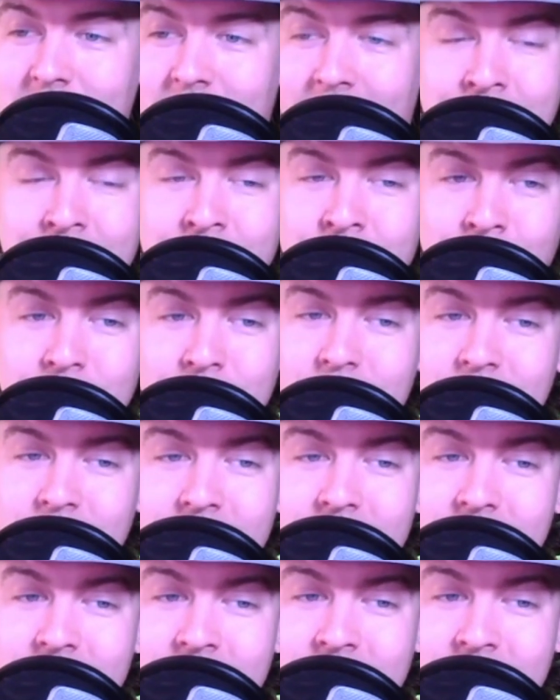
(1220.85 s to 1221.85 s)
I don't
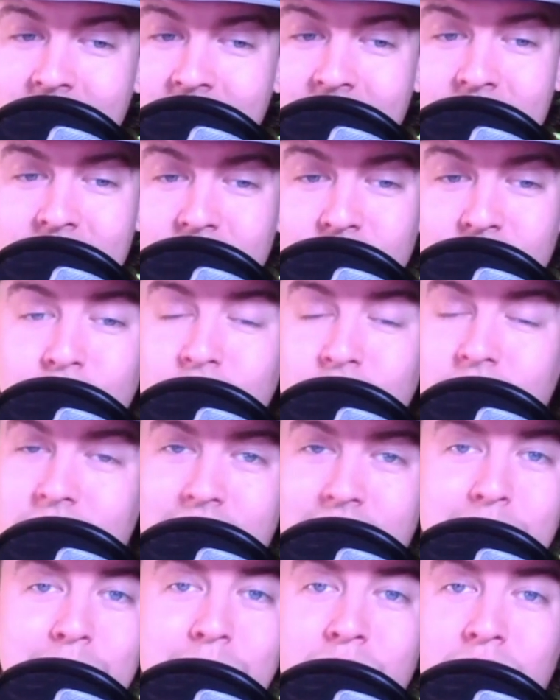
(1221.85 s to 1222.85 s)
think the Saints lose to
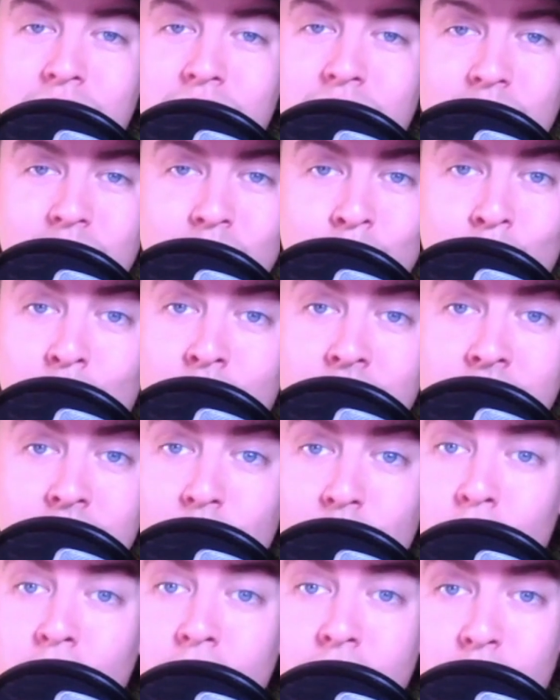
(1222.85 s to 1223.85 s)
them once
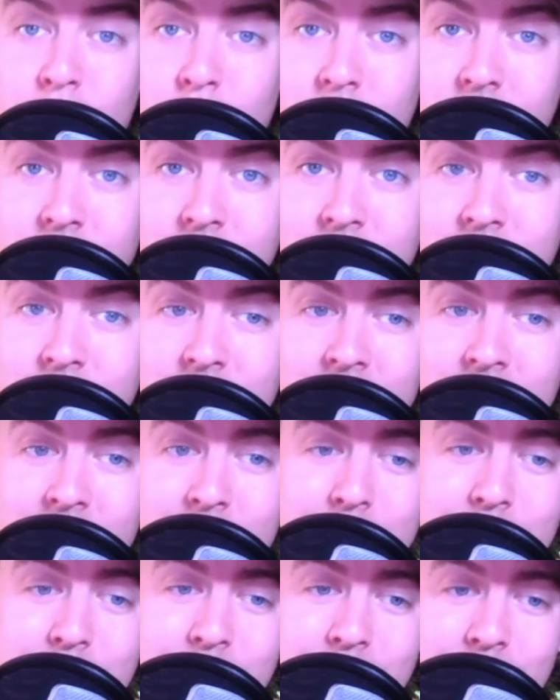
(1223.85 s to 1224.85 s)
or twice.
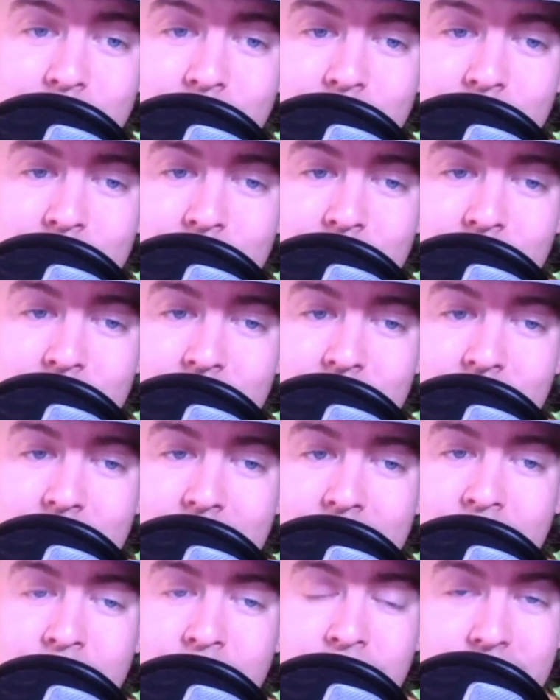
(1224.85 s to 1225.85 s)
I
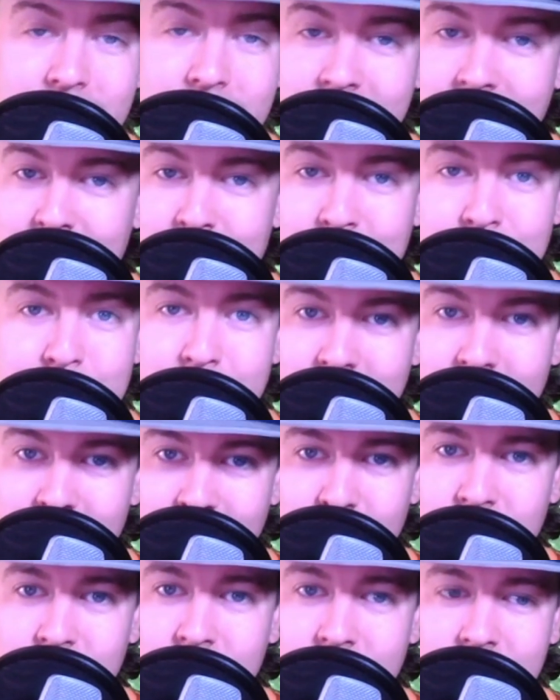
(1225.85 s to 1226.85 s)
don't think Tampa Bay
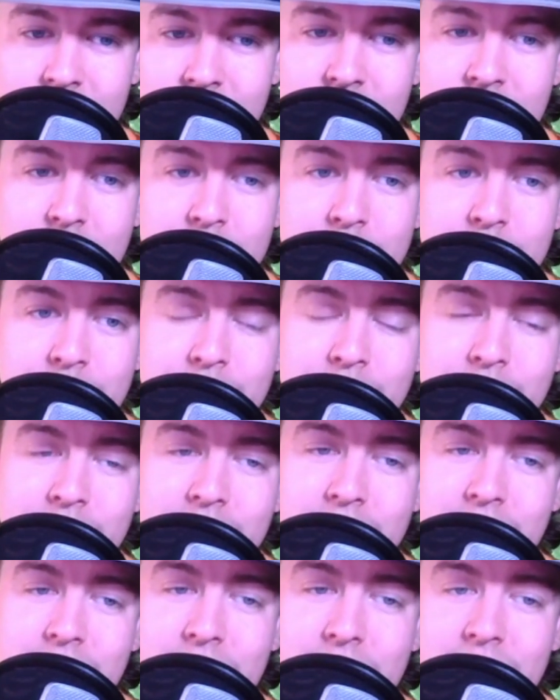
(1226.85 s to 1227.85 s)
loses to them.
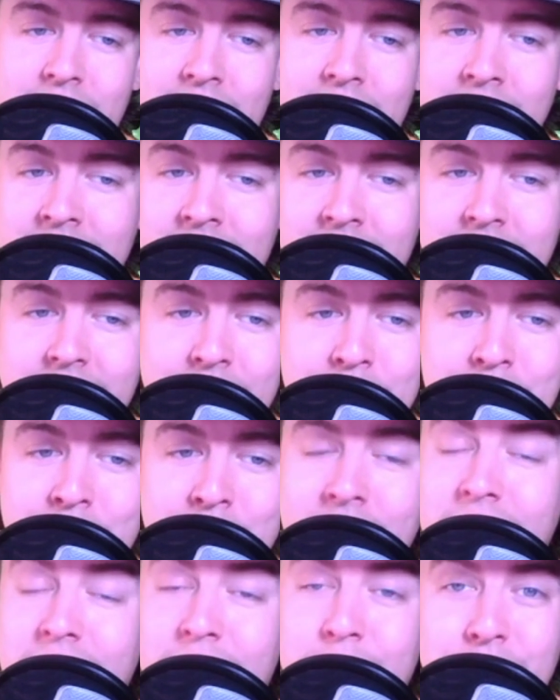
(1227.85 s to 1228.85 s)
I think they
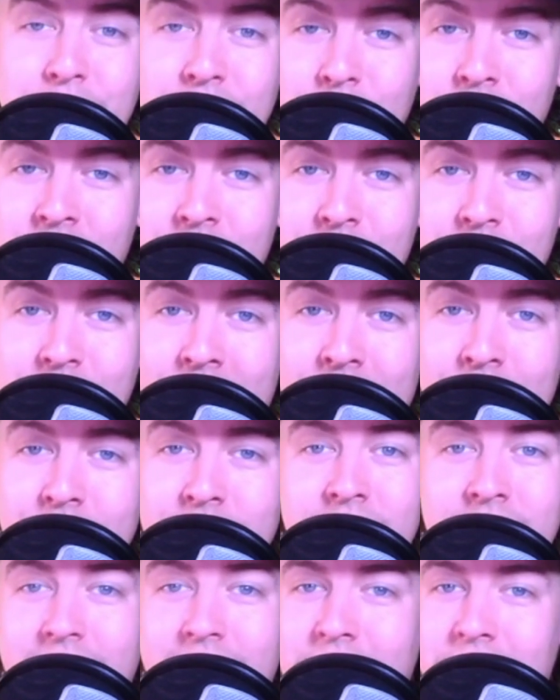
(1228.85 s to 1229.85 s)
might split with the
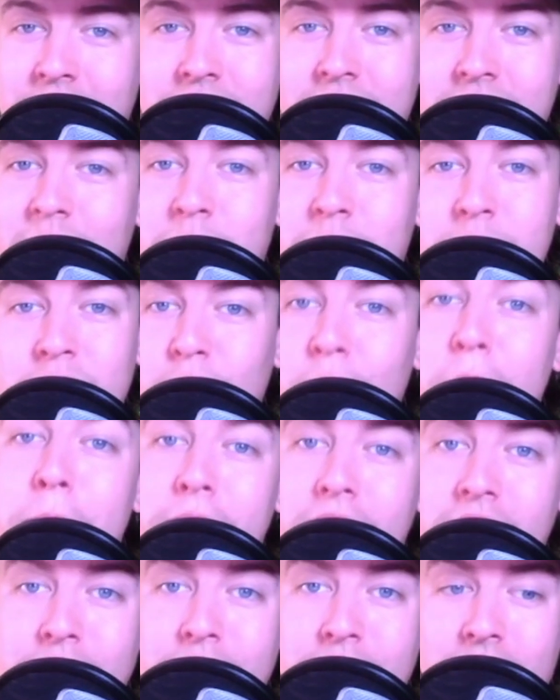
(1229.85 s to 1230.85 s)
Falcons. I don't see them
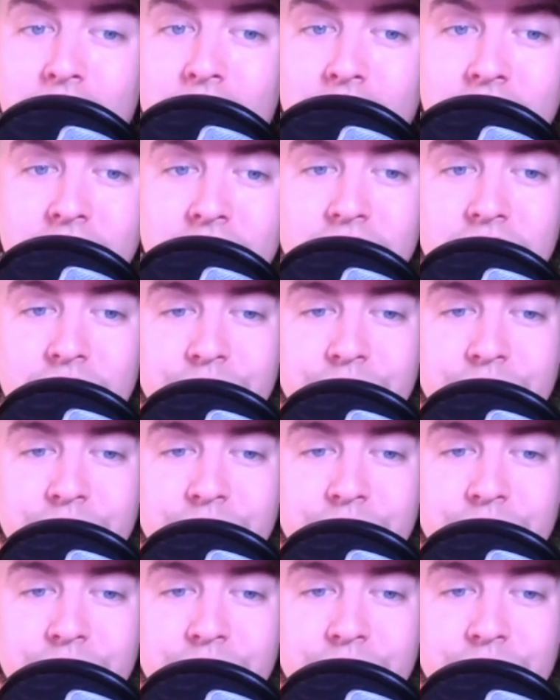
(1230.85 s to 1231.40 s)
sweeping the Falcons.